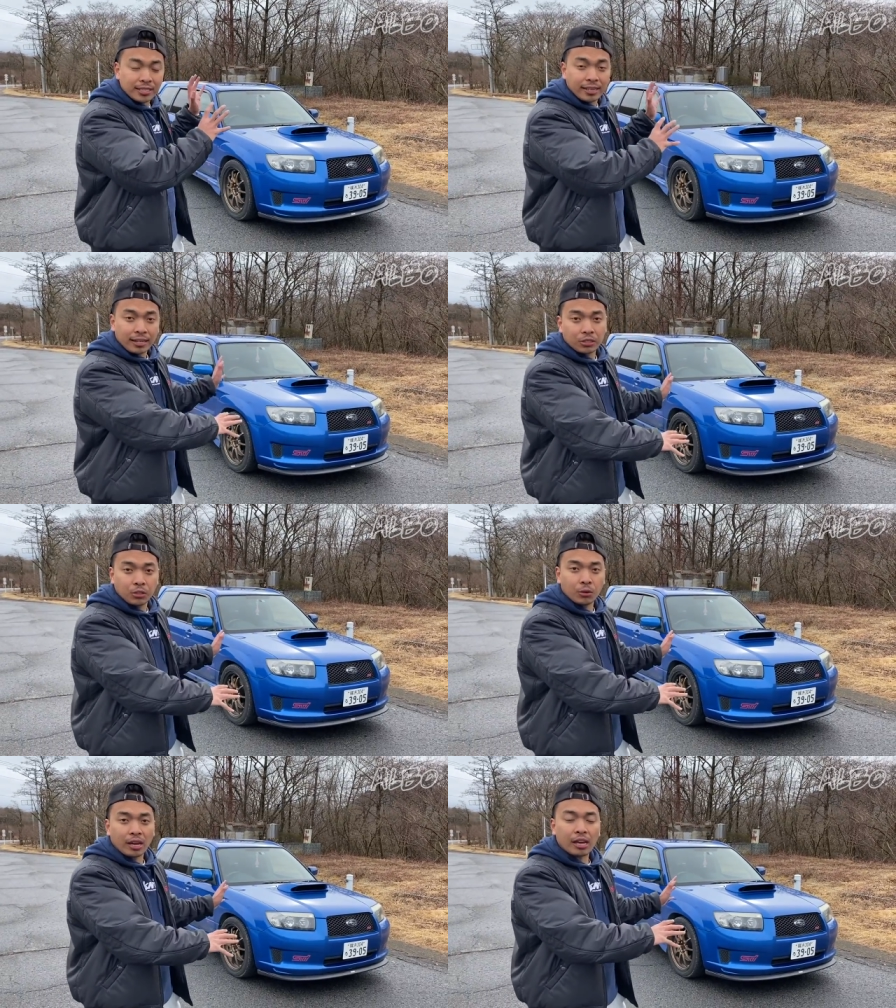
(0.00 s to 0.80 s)
STi to
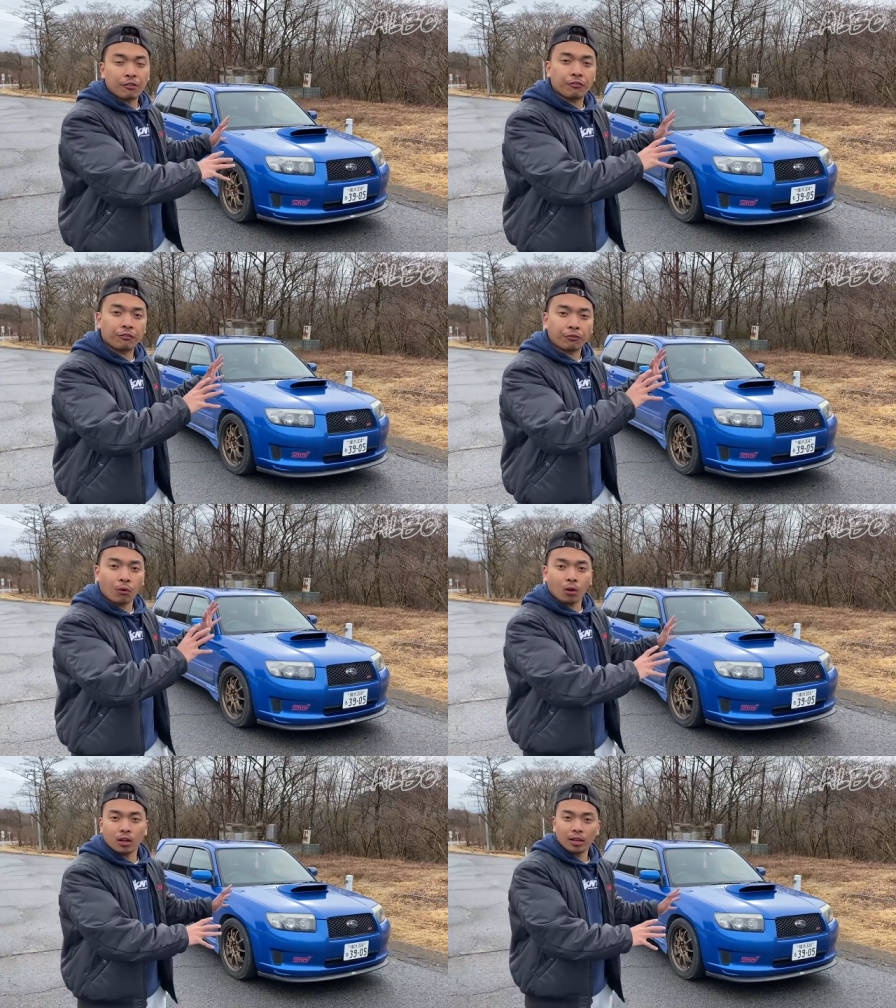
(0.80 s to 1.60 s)
do a
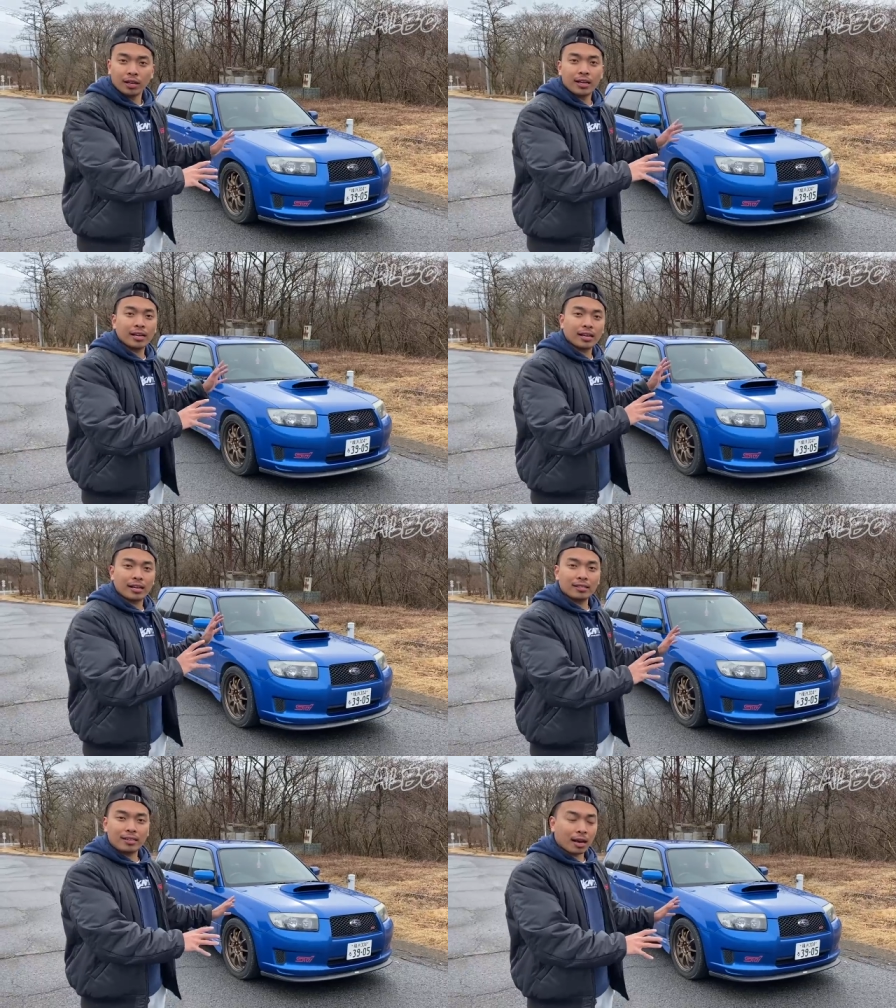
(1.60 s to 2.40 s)
full
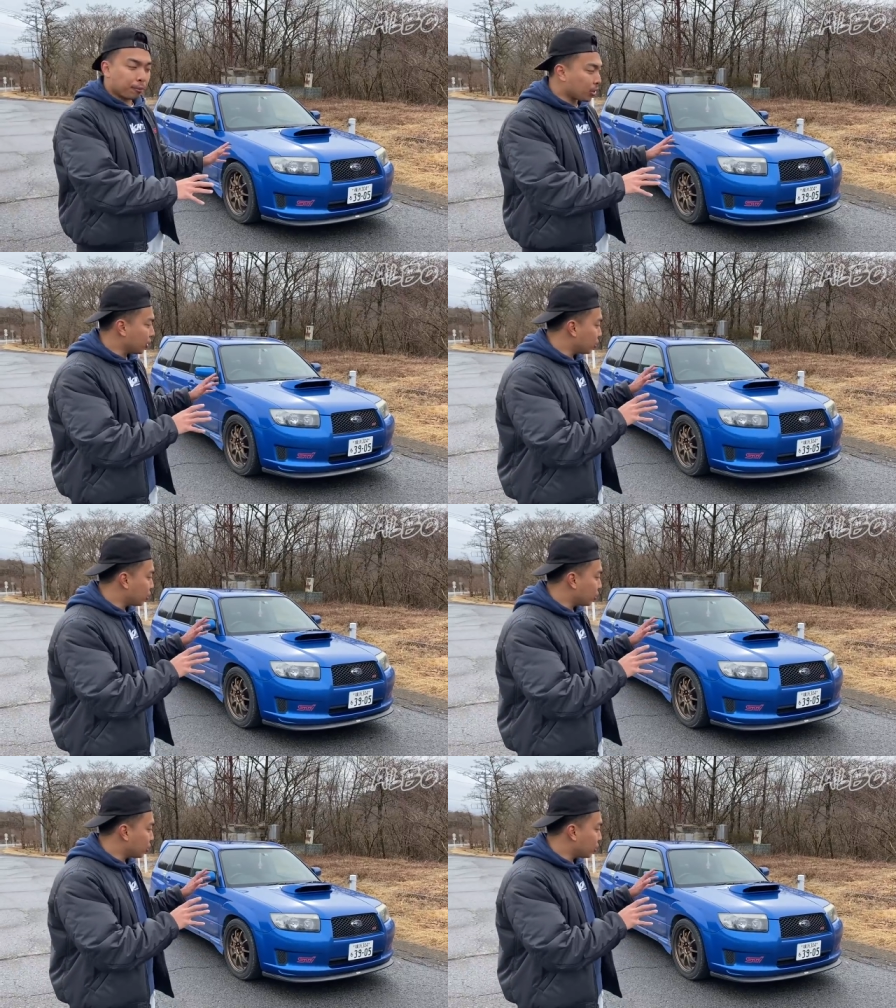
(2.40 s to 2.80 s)
in-depth